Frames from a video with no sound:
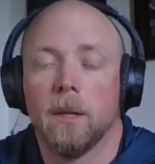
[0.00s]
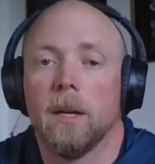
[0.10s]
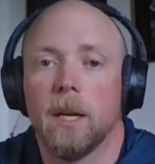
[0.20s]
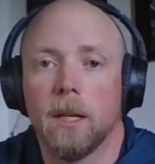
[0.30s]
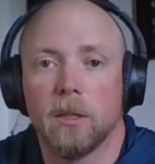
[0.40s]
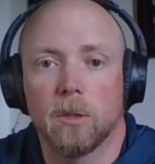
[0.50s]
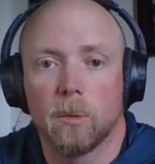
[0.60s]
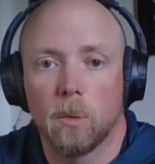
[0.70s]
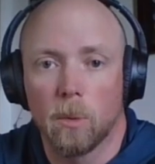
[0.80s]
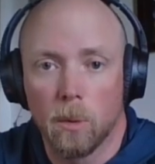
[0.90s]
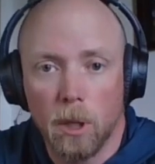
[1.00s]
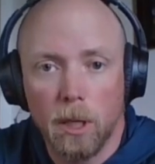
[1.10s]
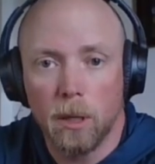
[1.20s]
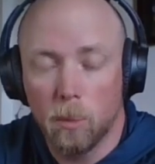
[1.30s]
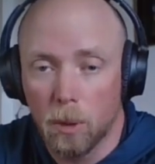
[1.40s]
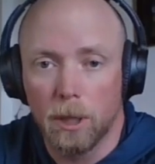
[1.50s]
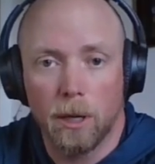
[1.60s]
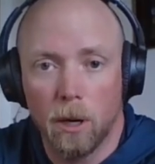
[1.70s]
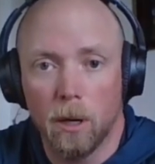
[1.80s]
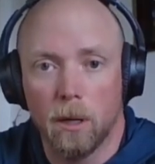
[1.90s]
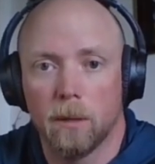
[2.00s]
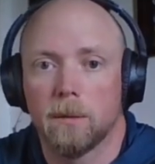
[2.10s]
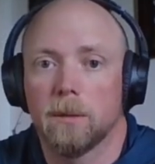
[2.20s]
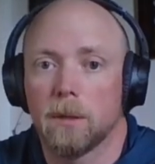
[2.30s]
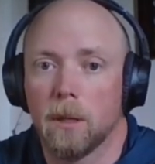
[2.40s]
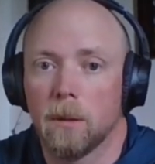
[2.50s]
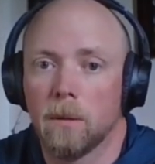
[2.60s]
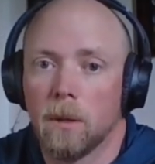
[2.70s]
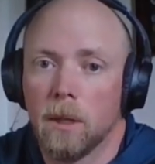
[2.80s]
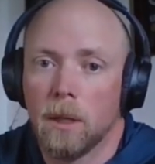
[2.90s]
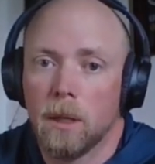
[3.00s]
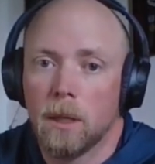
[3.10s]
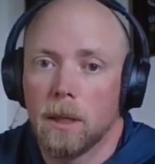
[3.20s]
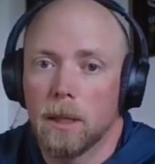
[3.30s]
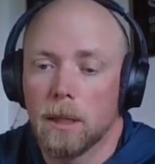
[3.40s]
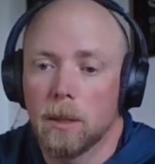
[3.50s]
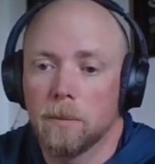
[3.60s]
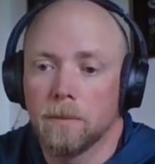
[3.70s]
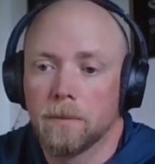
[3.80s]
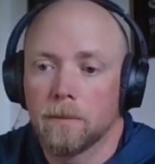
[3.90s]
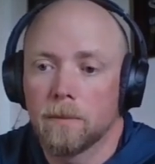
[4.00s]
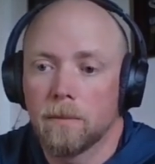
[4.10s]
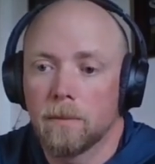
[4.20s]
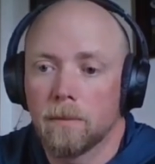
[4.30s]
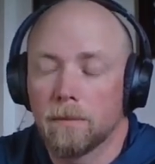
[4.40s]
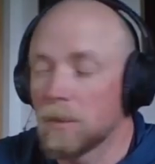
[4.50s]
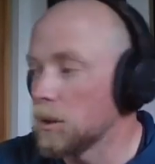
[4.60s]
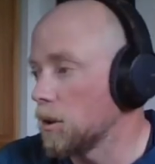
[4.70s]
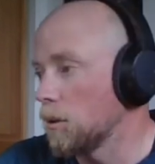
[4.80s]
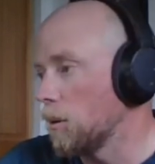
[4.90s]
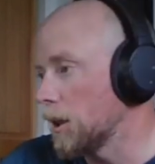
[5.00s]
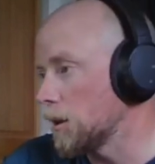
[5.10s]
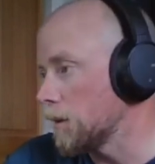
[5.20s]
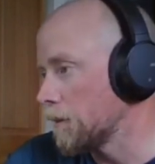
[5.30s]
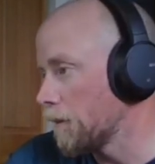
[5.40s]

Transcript: It is really, really hard. So um, that's a good question.